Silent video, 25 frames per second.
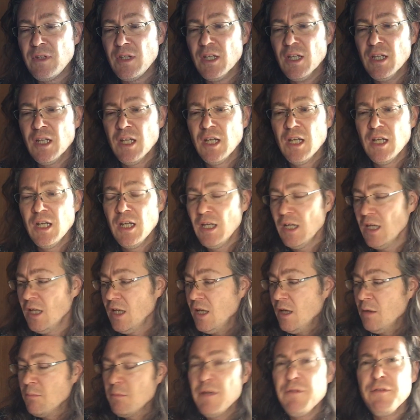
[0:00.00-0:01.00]

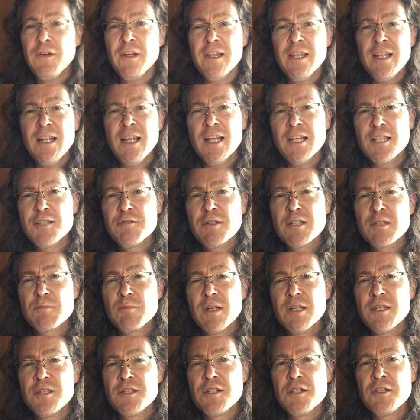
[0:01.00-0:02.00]
But if I then had to
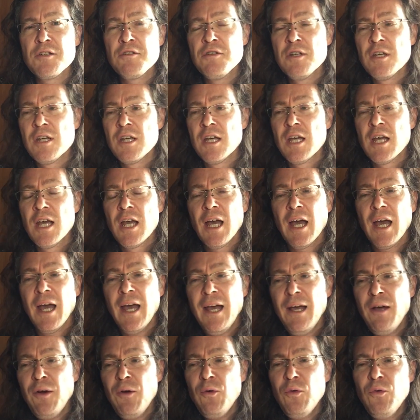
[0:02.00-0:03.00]
explain to you,
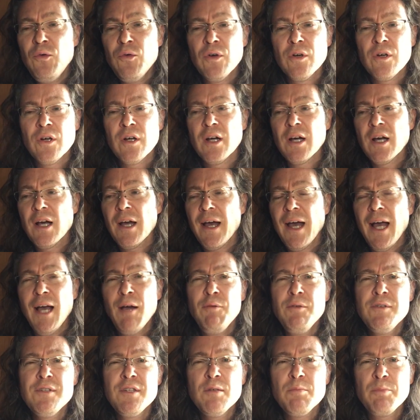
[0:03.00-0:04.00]
how
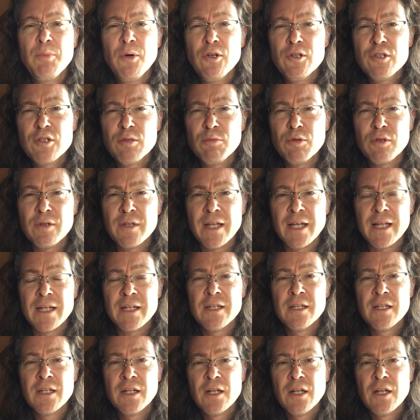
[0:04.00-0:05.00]
is it possible
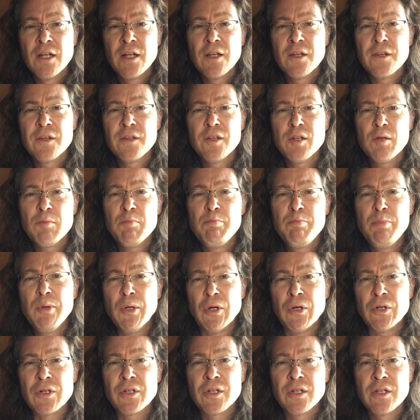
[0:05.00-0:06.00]
then that a
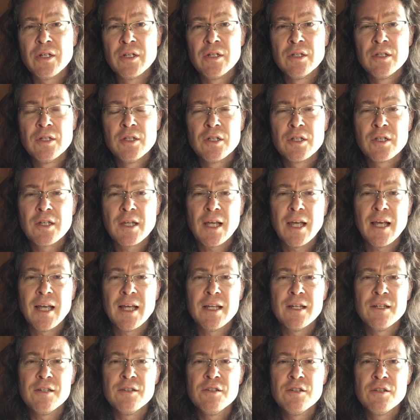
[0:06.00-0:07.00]
book
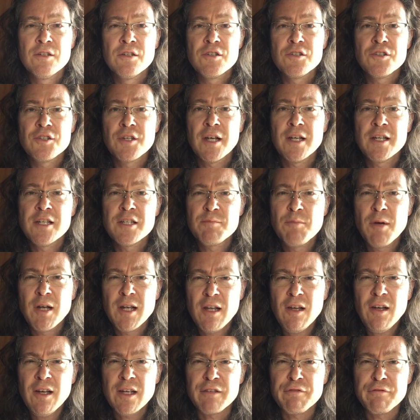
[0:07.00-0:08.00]
can change my
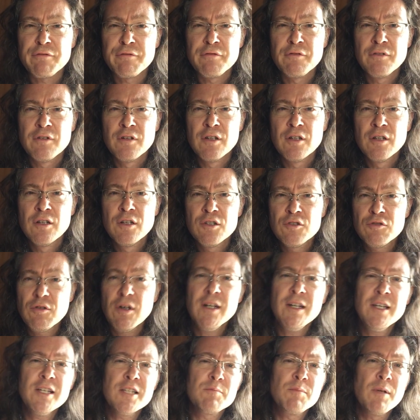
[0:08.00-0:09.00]
life? Try
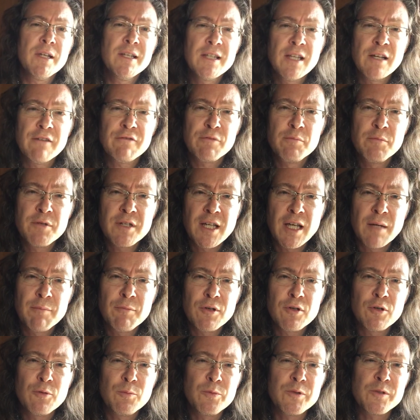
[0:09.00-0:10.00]
and explain that from a
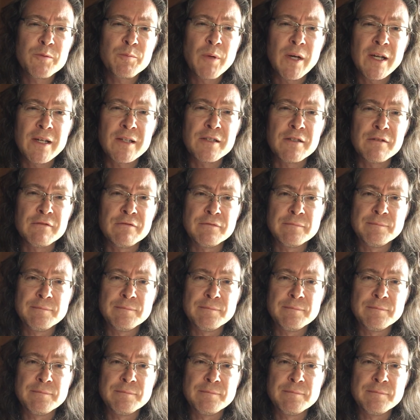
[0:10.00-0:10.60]
chemical perspective.